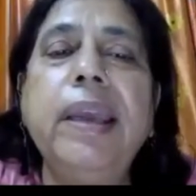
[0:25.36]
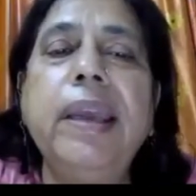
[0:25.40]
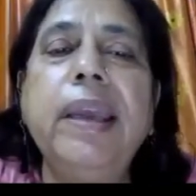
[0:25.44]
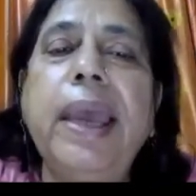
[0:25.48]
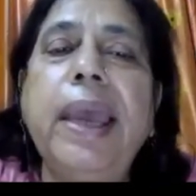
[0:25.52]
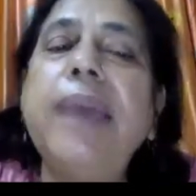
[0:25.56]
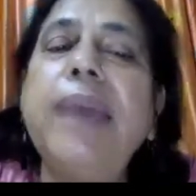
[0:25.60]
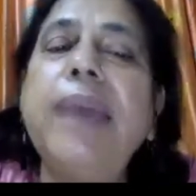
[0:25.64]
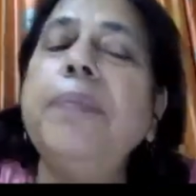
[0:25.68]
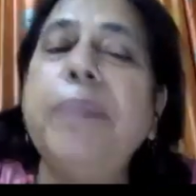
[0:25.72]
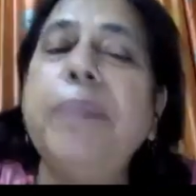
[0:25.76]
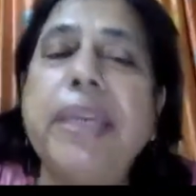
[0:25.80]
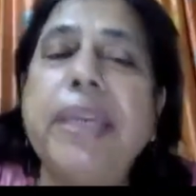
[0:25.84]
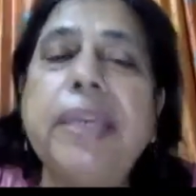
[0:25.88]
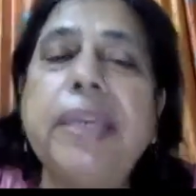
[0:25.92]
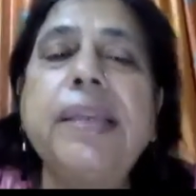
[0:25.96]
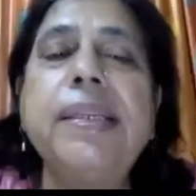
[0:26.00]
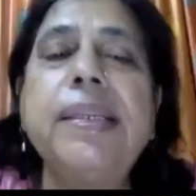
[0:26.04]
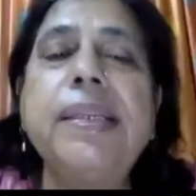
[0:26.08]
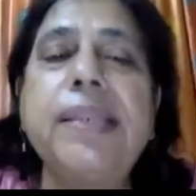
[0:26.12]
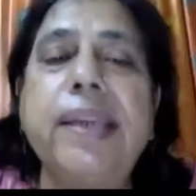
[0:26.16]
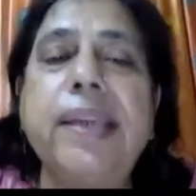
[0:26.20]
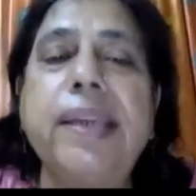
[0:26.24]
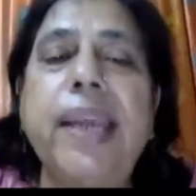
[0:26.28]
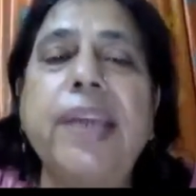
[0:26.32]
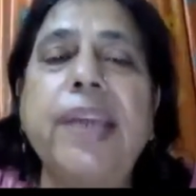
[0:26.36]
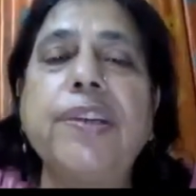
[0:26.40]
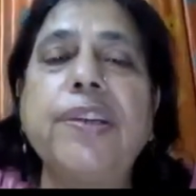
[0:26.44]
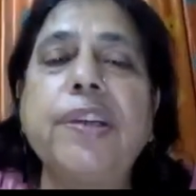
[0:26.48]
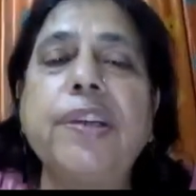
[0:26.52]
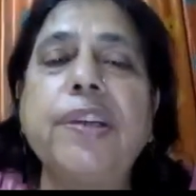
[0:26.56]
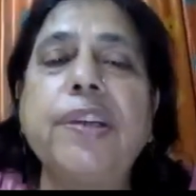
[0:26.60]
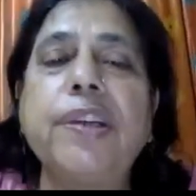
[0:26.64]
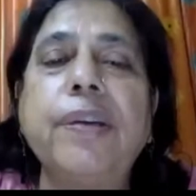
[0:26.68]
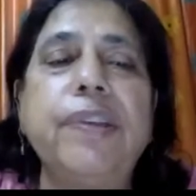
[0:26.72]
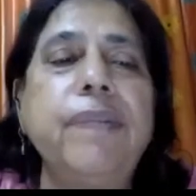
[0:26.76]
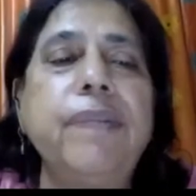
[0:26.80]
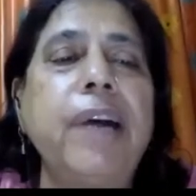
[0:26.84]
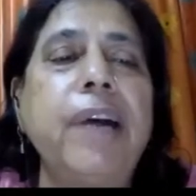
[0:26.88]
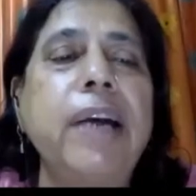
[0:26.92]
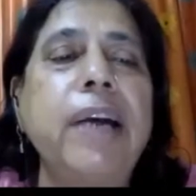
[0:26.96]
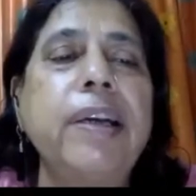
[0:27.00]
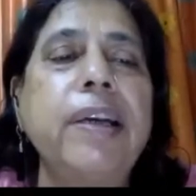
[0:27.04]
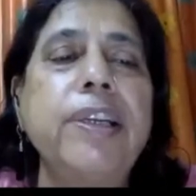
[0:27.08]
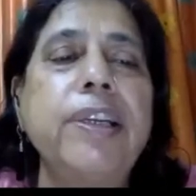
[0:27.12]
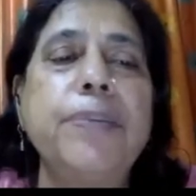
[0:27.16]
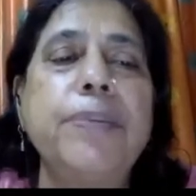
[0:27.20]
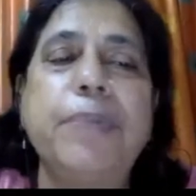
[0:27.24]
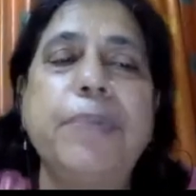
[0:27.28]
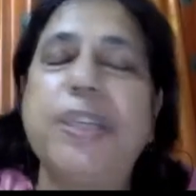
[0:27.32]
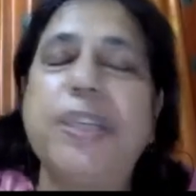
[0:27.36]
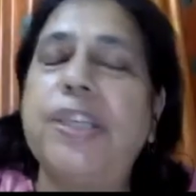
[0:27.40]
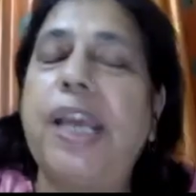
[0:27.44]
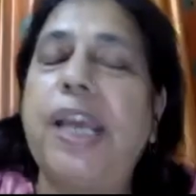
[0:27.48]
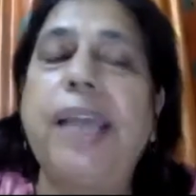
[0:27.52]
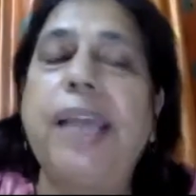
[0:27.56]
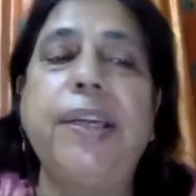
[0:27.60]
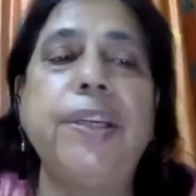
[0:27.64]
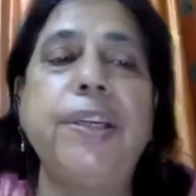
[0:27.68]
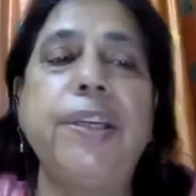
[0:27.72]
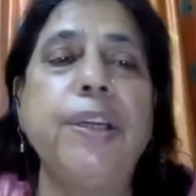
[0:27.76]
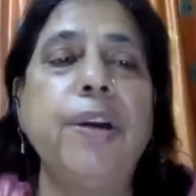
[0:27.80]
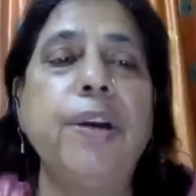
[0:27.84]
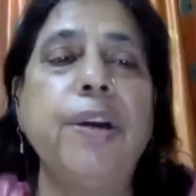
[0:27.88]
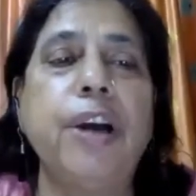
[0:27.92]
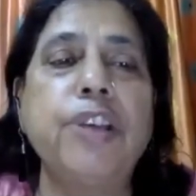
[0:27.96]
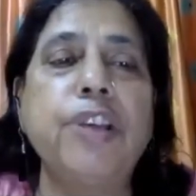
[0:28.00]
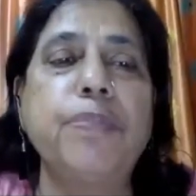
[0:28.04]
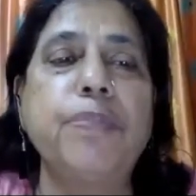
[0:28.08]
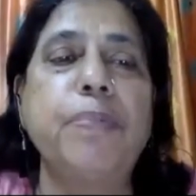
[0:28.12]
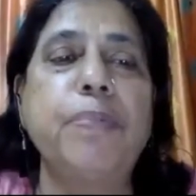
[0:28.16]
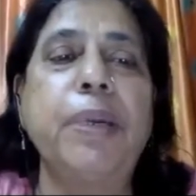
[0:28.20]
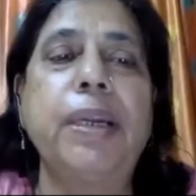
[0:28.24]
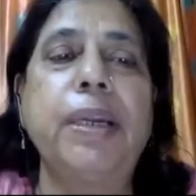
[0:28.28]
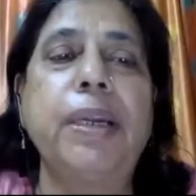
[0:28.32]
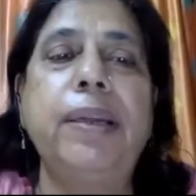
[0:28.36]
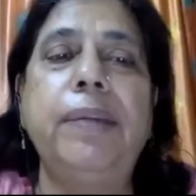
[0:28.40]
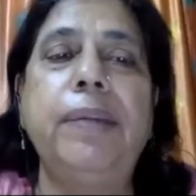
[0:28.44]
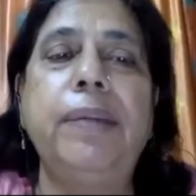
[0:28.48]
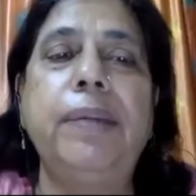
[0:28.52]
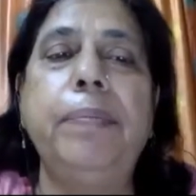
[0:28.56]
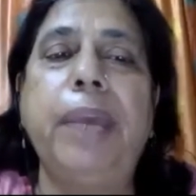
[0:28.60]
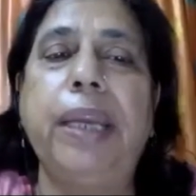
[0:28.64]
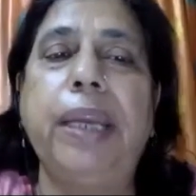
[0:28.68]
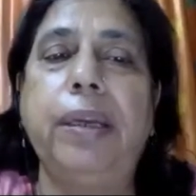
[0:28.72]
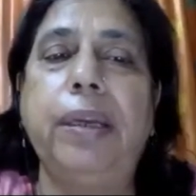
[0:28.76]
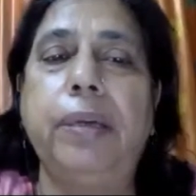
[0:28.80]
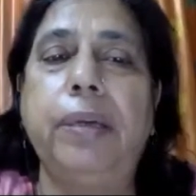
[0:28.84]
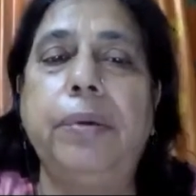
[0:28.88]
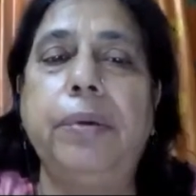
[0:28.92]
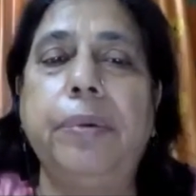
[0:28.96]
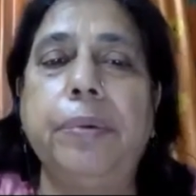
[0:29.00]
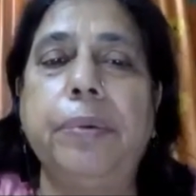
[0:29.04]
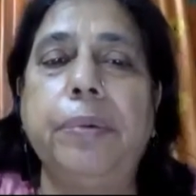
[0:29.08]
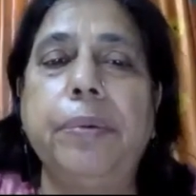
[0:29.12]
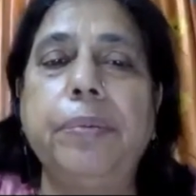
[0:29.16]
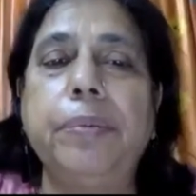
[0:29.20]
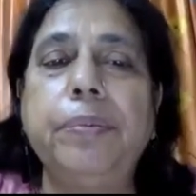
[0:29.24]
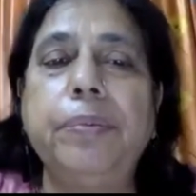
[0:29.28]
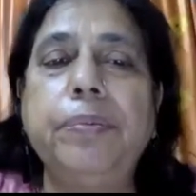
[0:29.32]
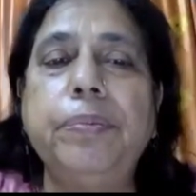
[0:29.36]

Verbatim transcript: and medical director of Divakar Speciality Hospital in Bengaluru.